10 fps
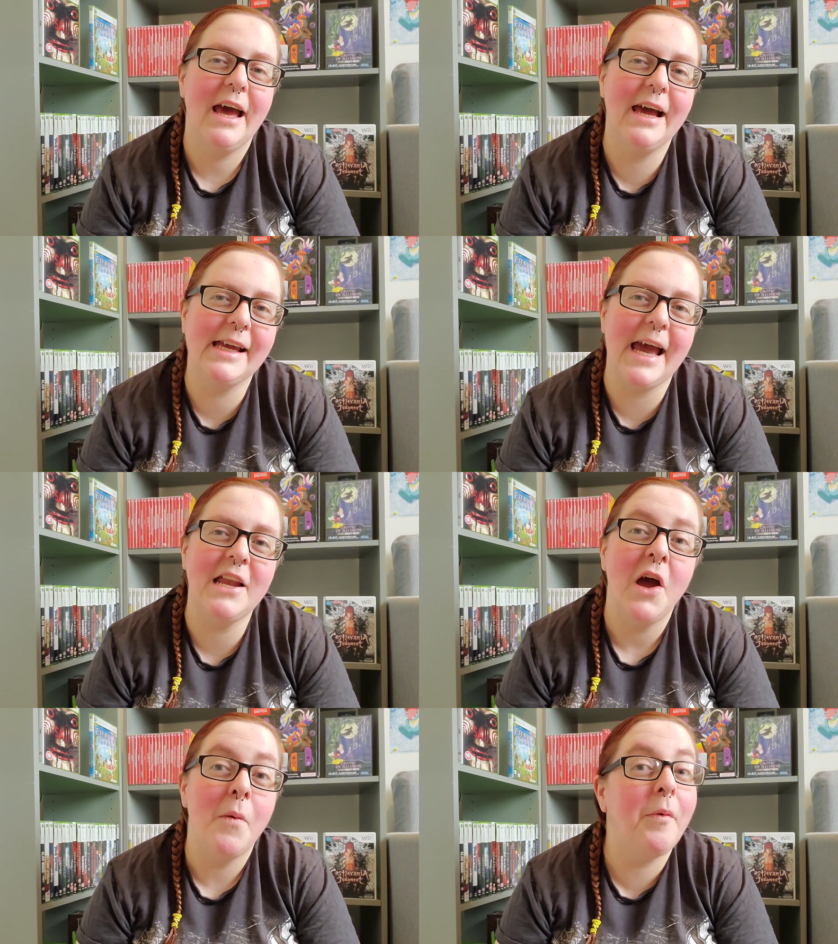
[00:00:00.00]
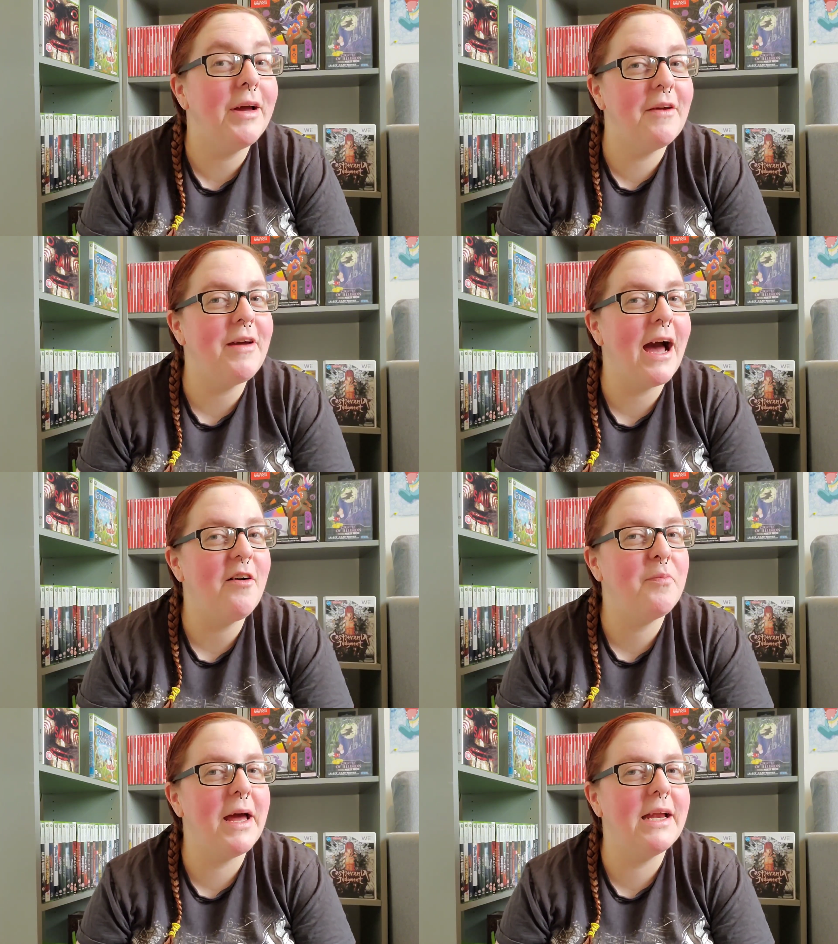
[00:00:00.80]
again. But if you
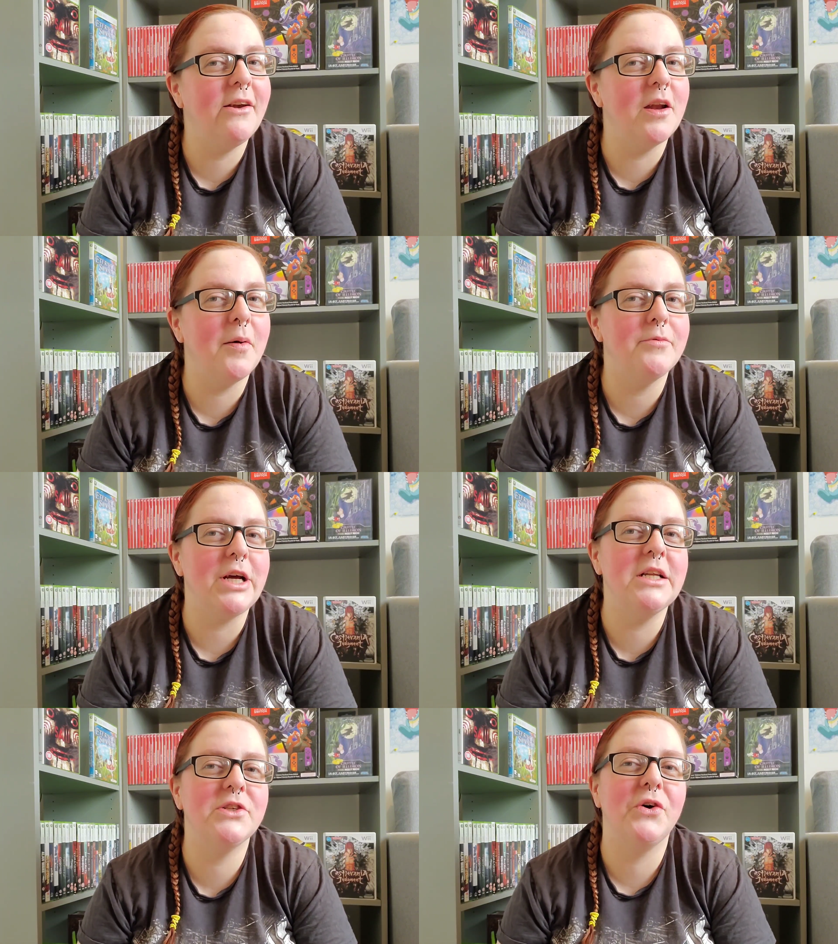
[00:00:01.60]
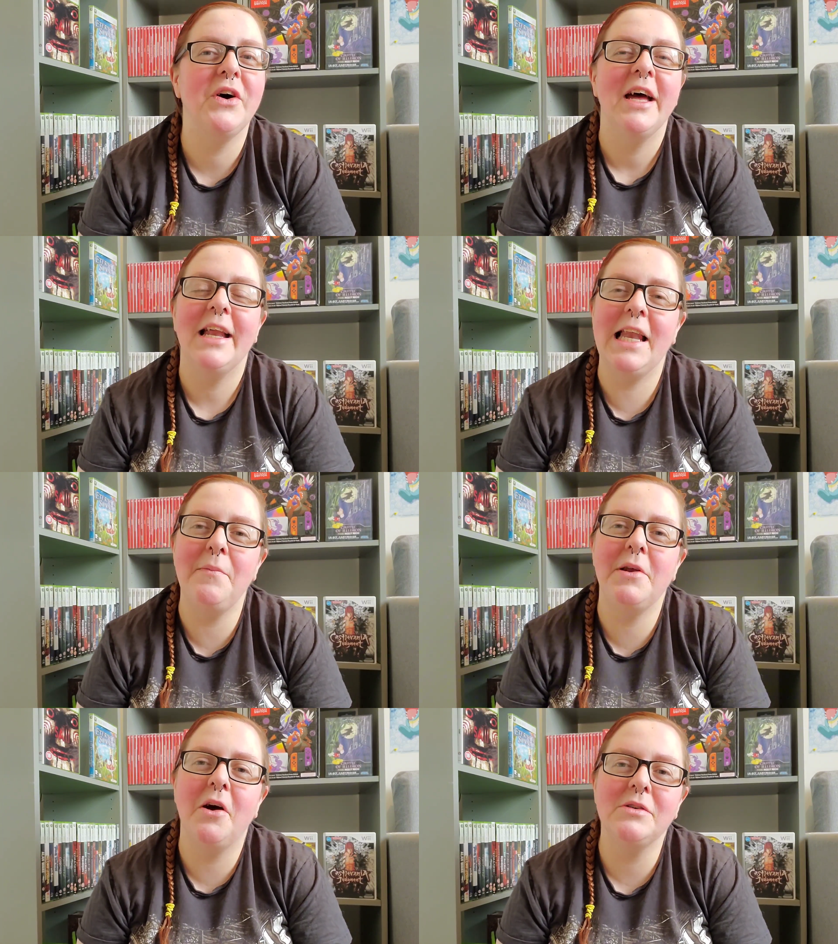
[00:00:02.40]
have played Lollipop Chainsaw,
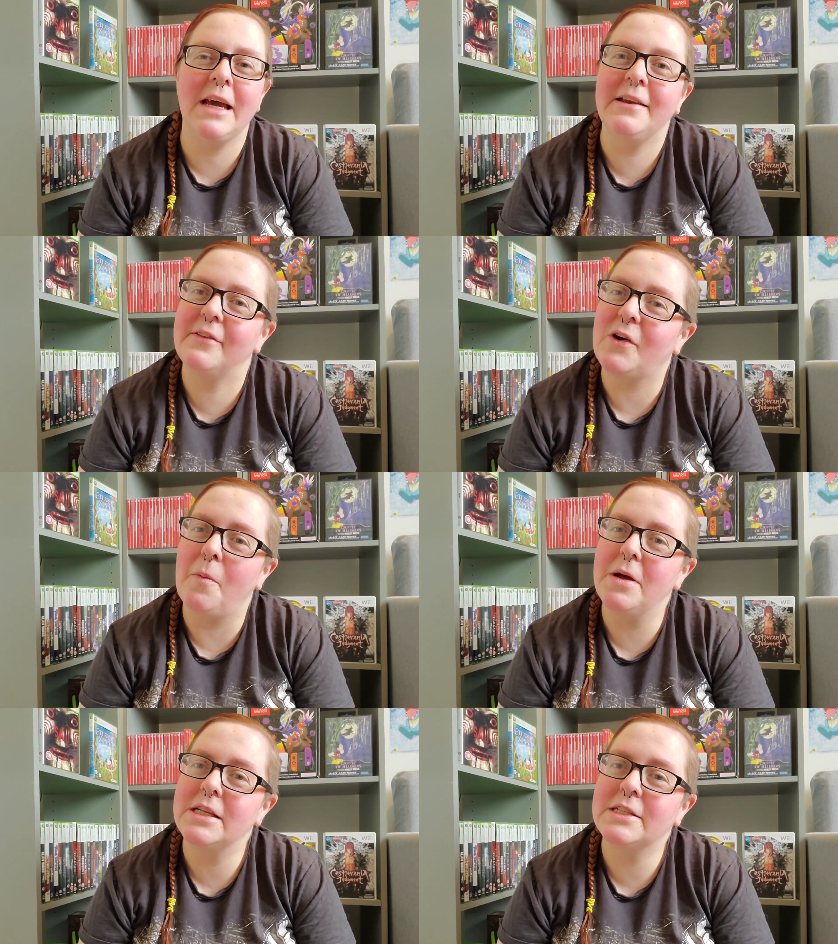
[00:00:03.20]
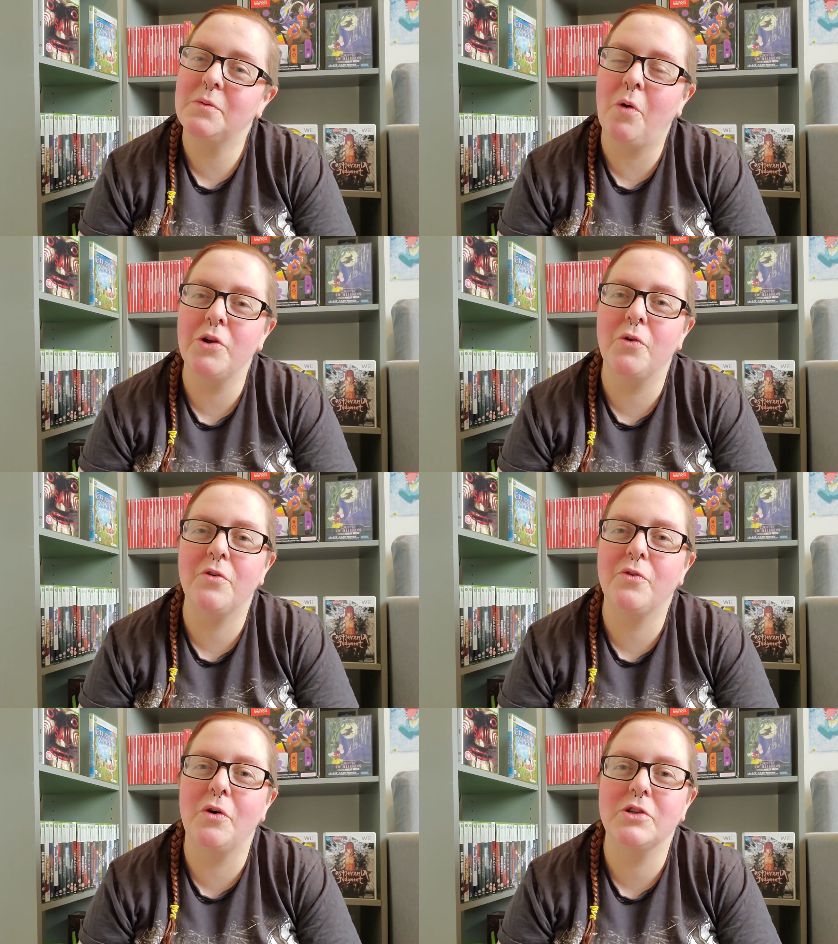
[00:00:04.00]
let me know down in the comments what
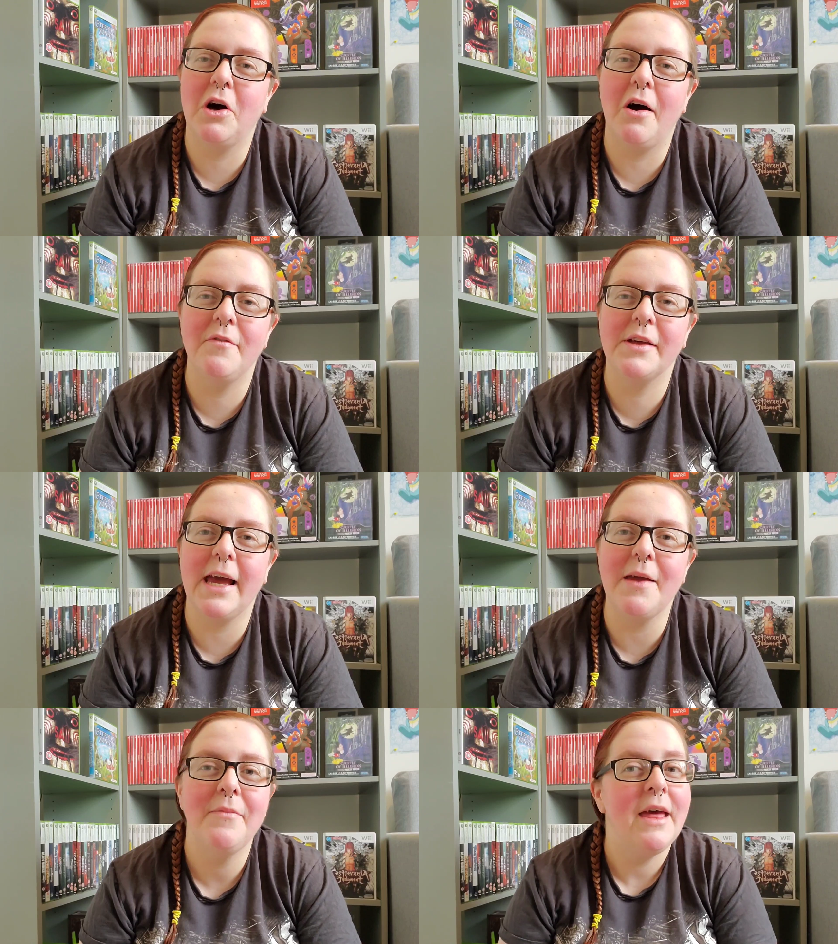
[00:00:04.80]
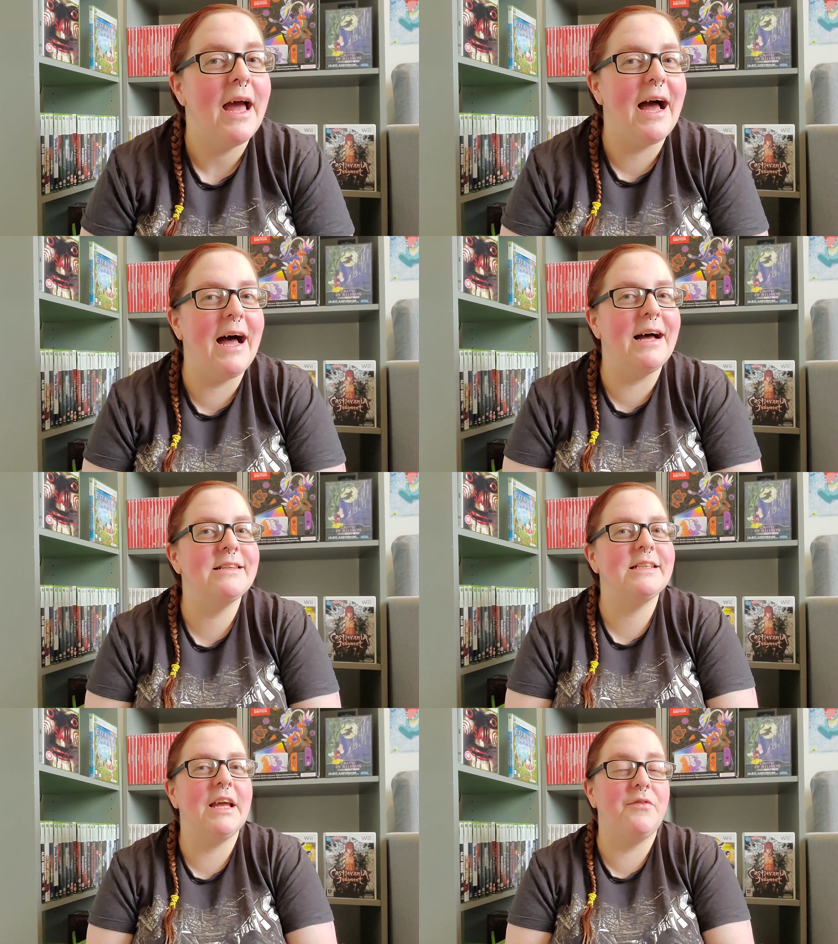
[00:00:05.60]
your thoughts are of the game
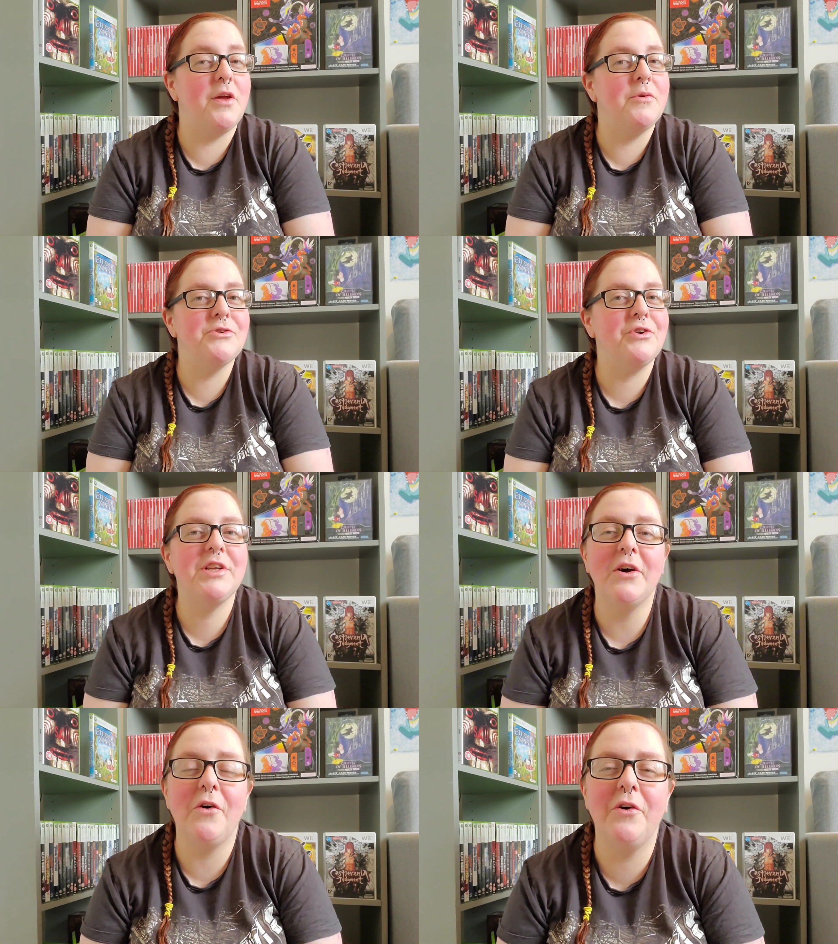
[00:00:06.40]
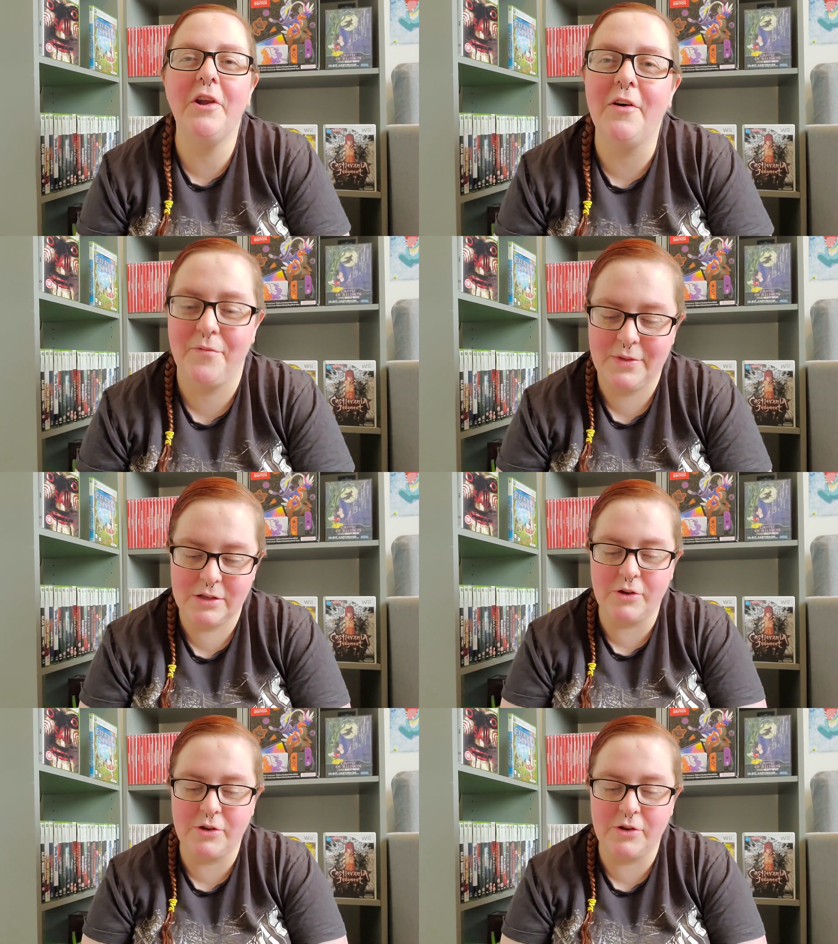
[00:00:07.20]
and if you enjoyed it or not.